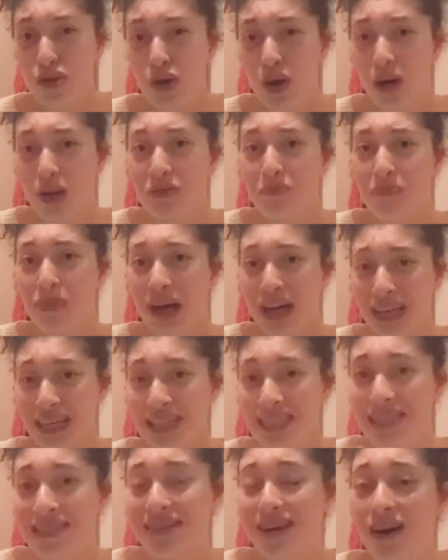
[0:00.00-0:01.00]
heard
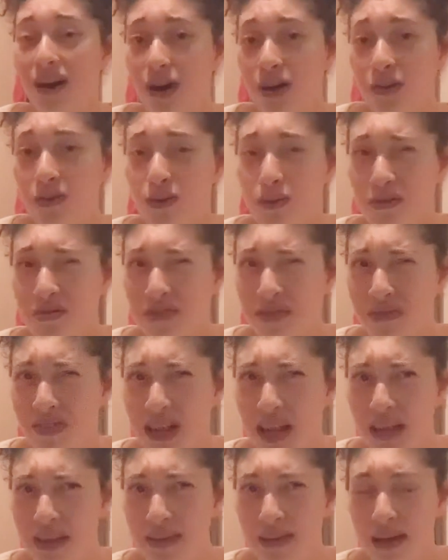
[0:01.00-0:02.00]
Pakistan or something
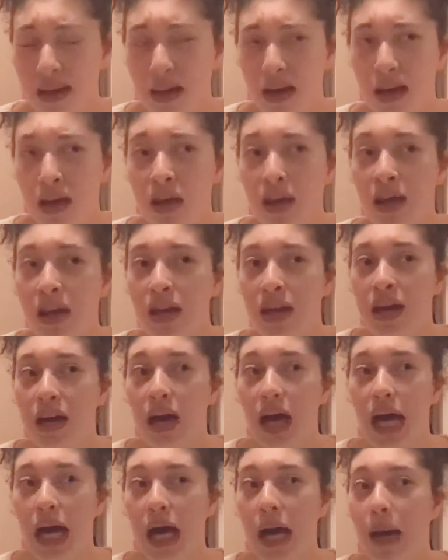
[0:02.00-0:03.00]
like that
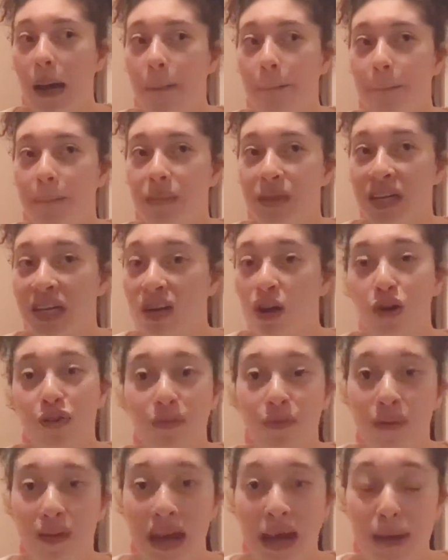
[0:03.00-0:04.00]
um, they can't
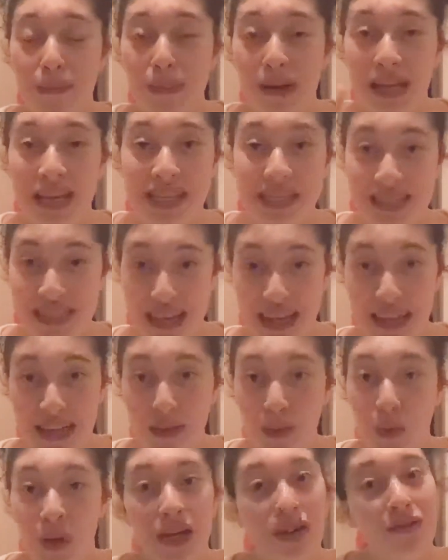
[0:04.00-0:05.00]
fly planes
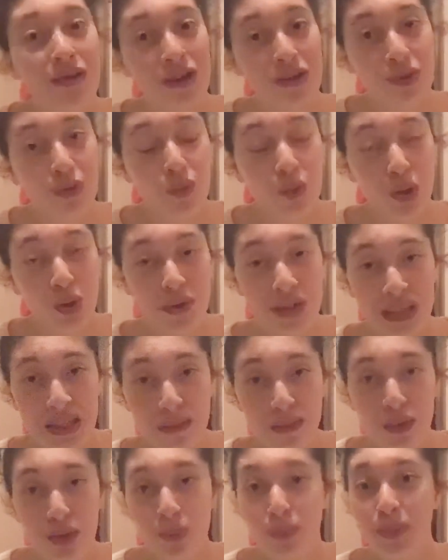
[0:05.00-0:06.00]
anywhere around the world
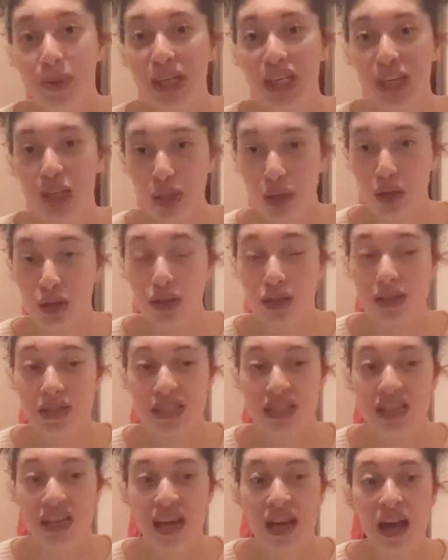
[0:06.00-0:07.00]
anymore
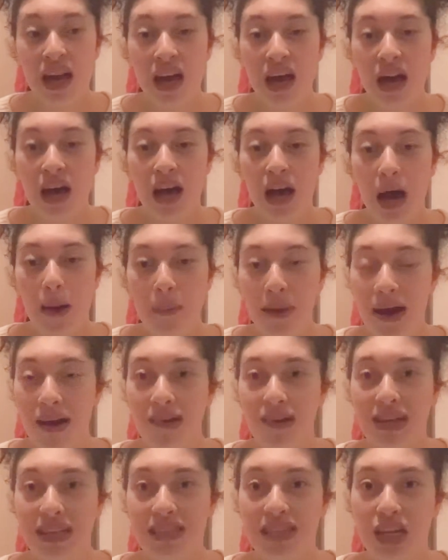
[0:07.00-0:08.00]
because
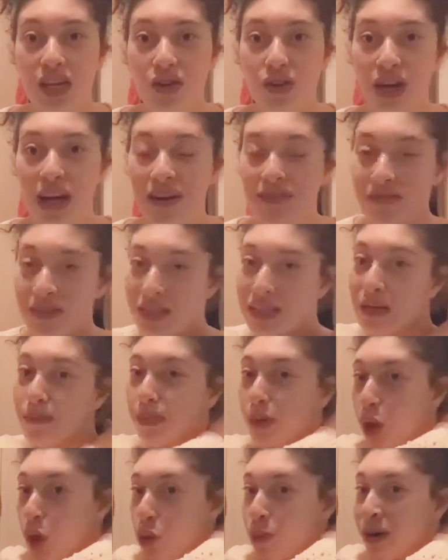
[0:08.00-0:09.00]
apparently they don't have the
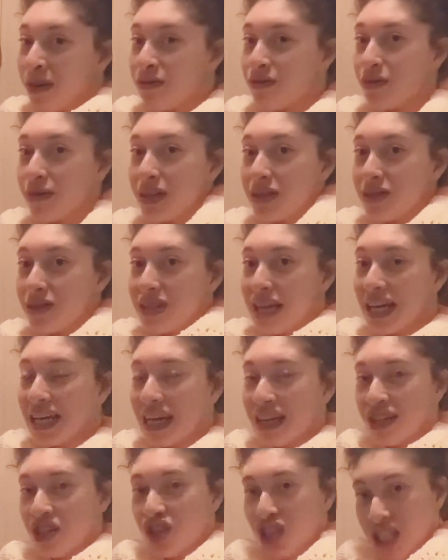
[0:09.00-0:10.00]
diploma for it so they
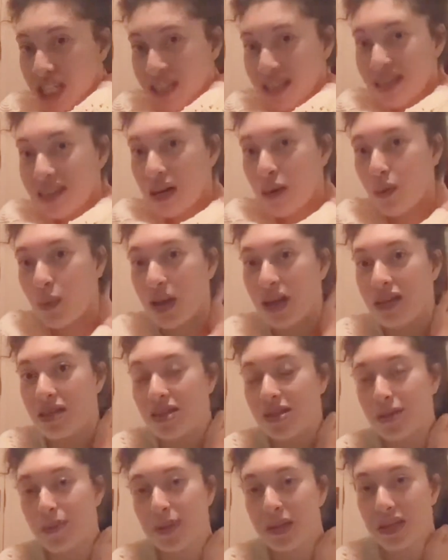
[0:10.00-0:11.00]
kind of cheated their way
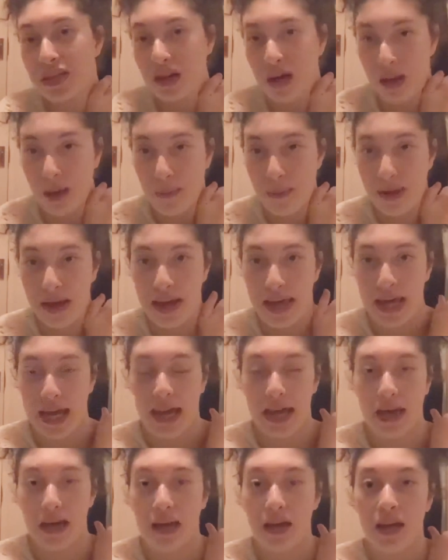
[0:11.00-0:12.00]
to become
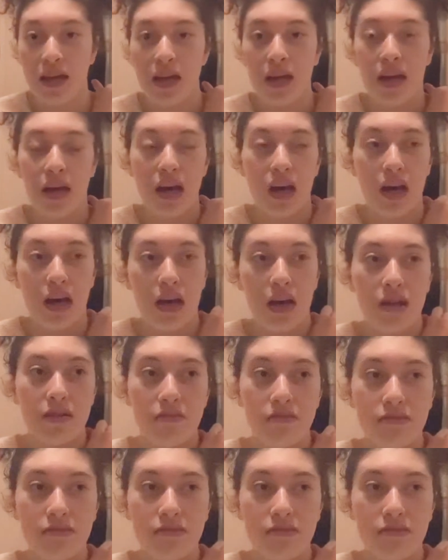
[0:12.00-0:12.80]
a uh,